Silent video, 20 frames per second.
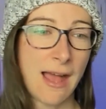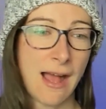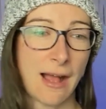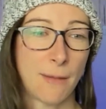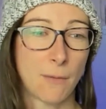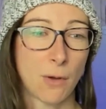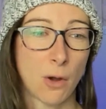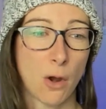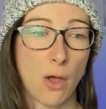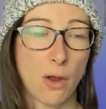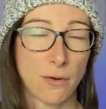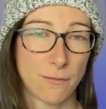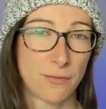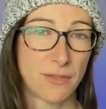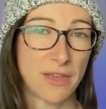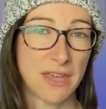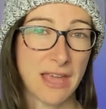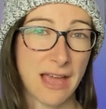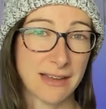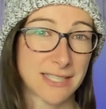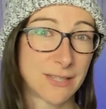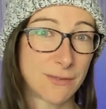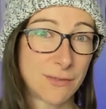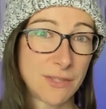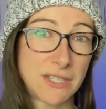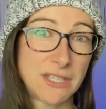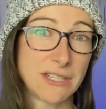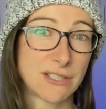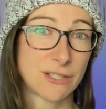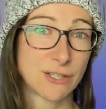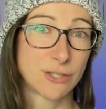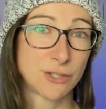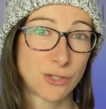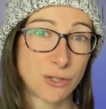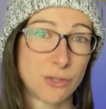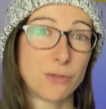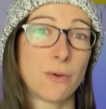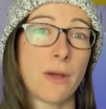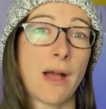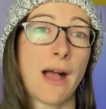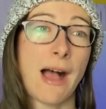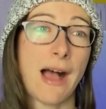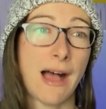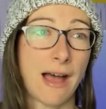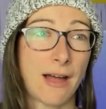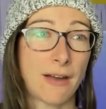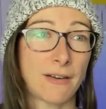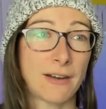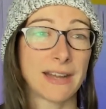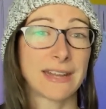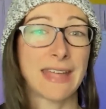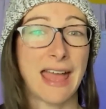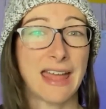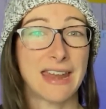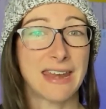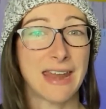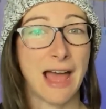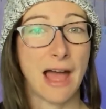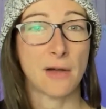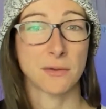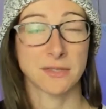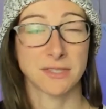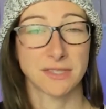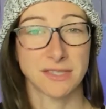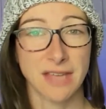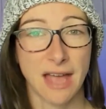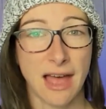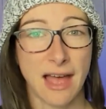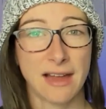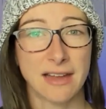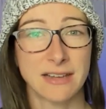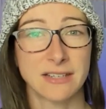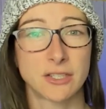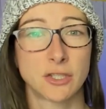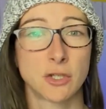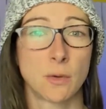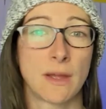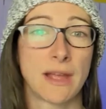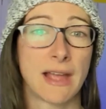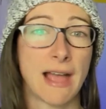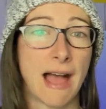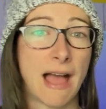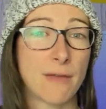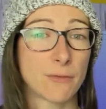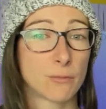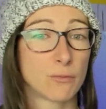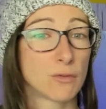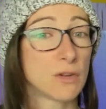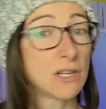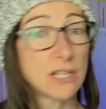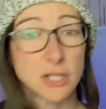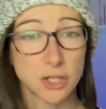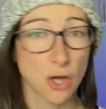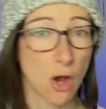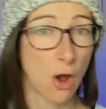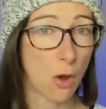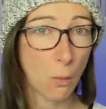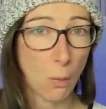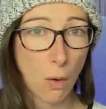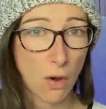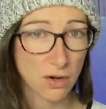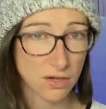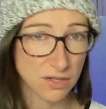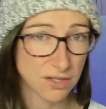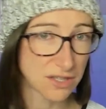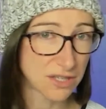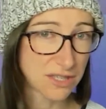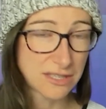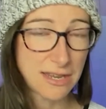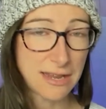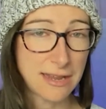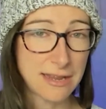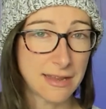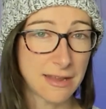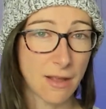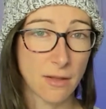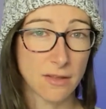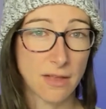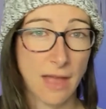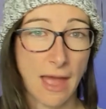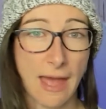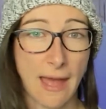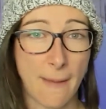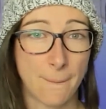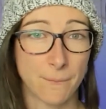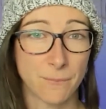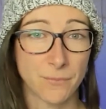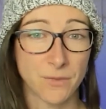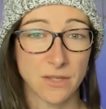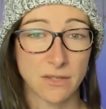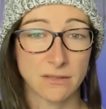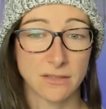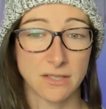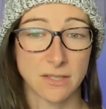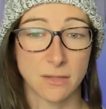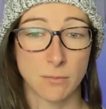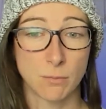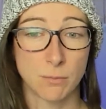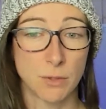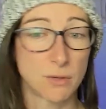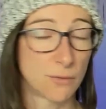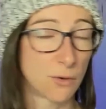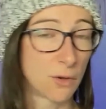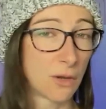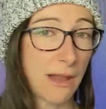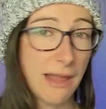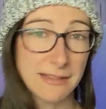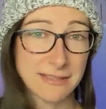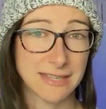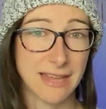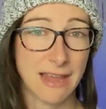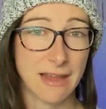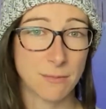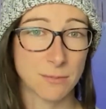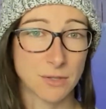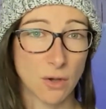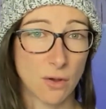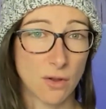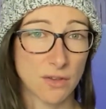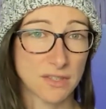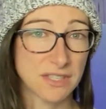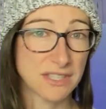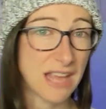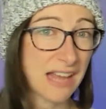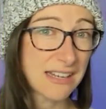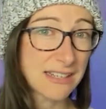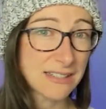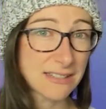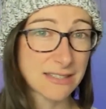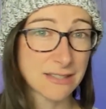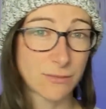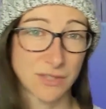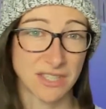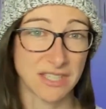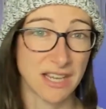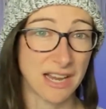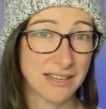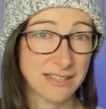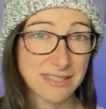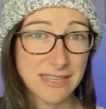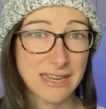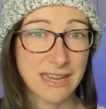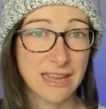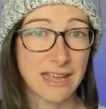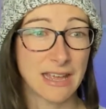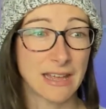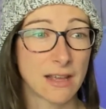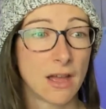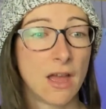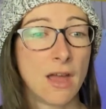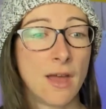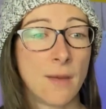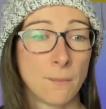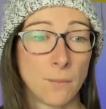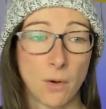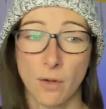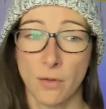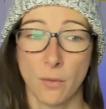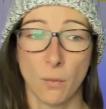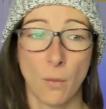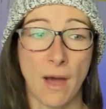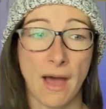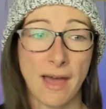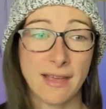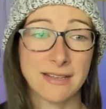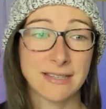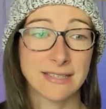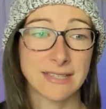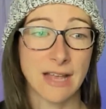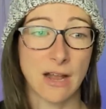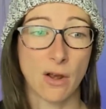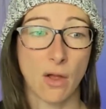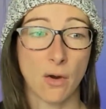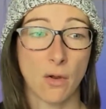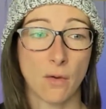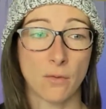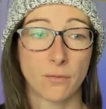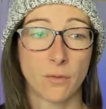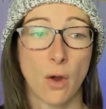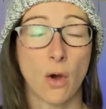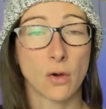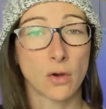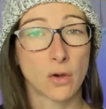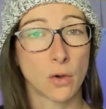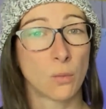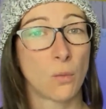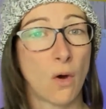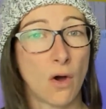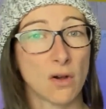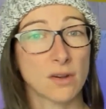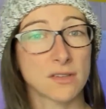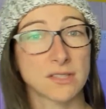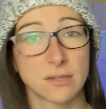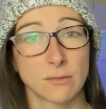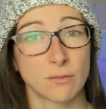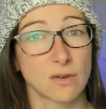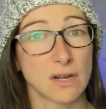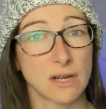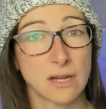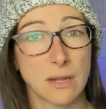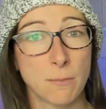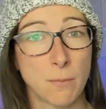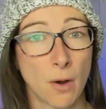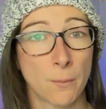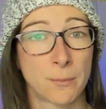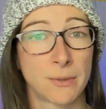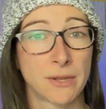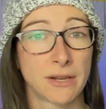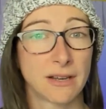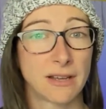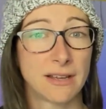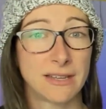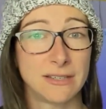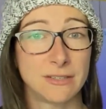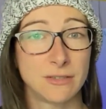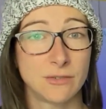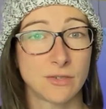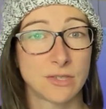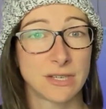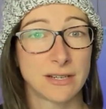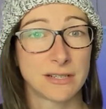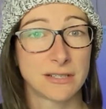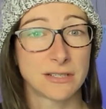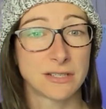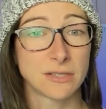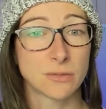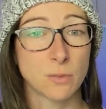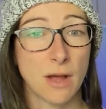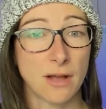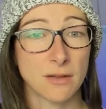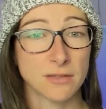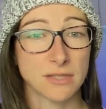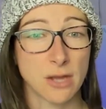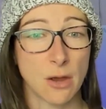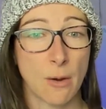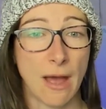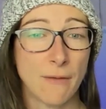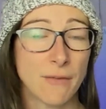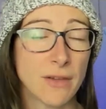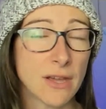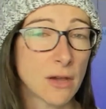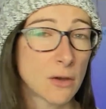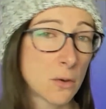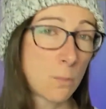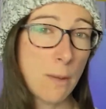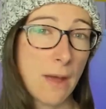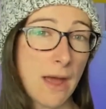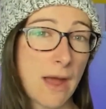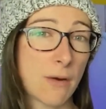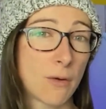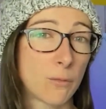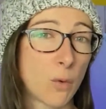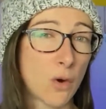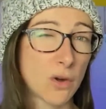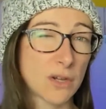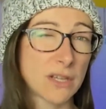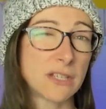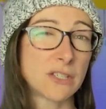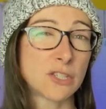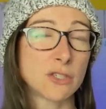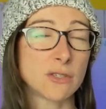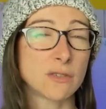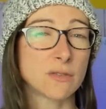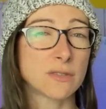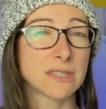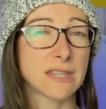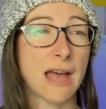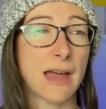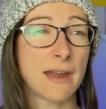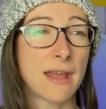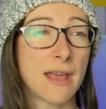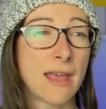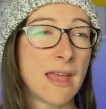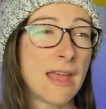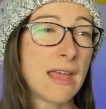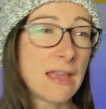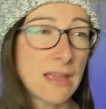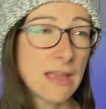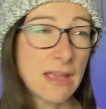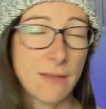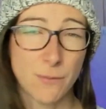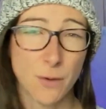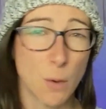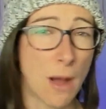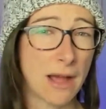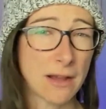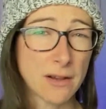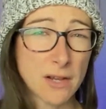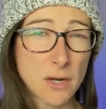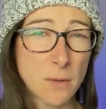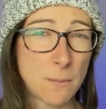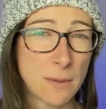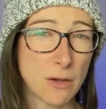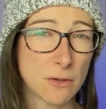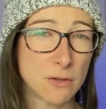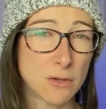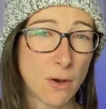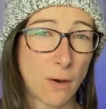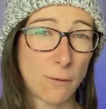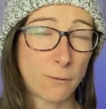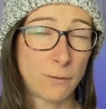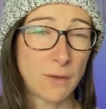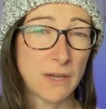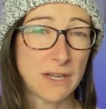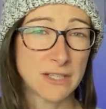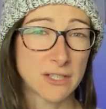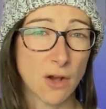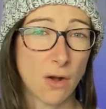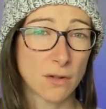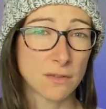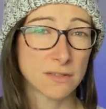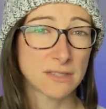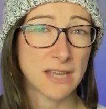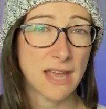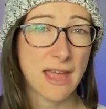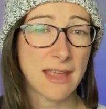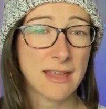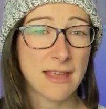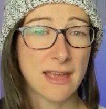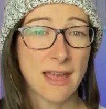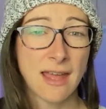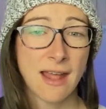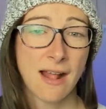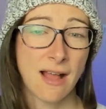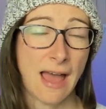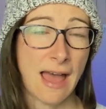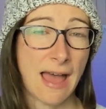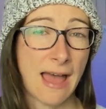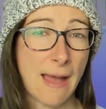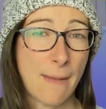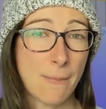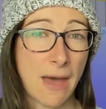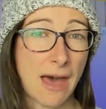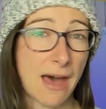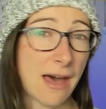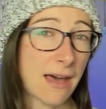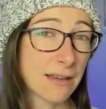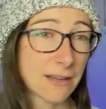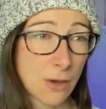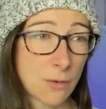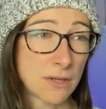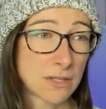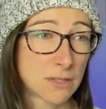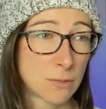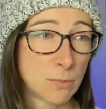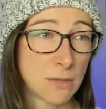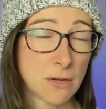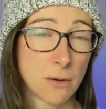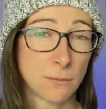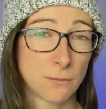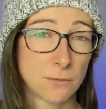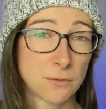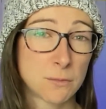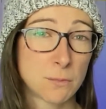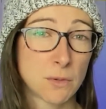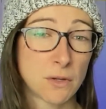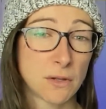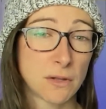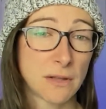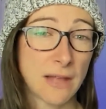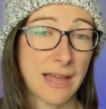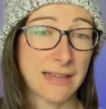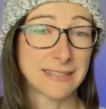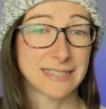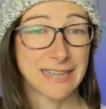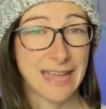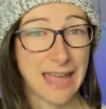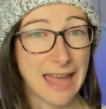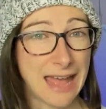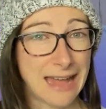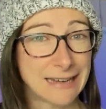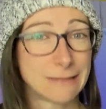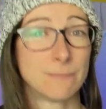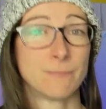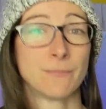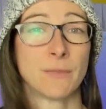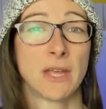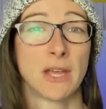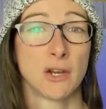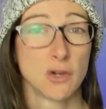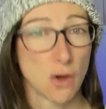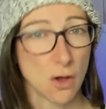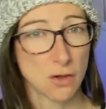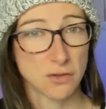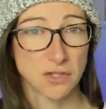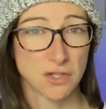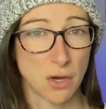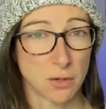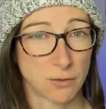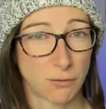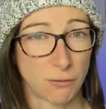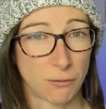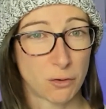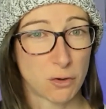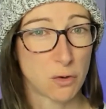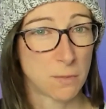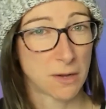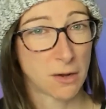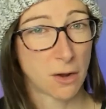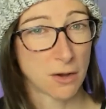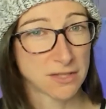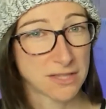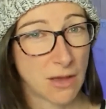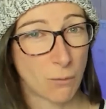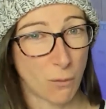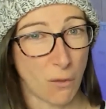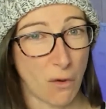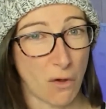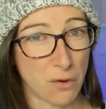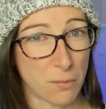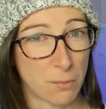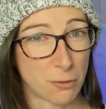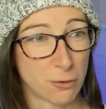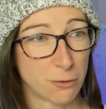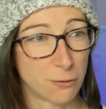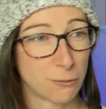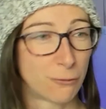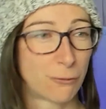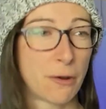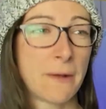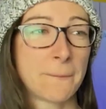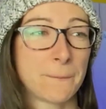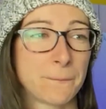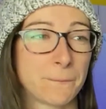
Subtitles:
A lot of the activities to do are, again, outside, doing either really short walks to see some beautiful landscapes or sights for sightseeing, but otherwise a lot of longer walks are really popular in New Zealand as well. So having a good pair of walking shoes that, if you are going to be on your feet all day, are going to be comfortable and, again, not soaked through because they're waterproof.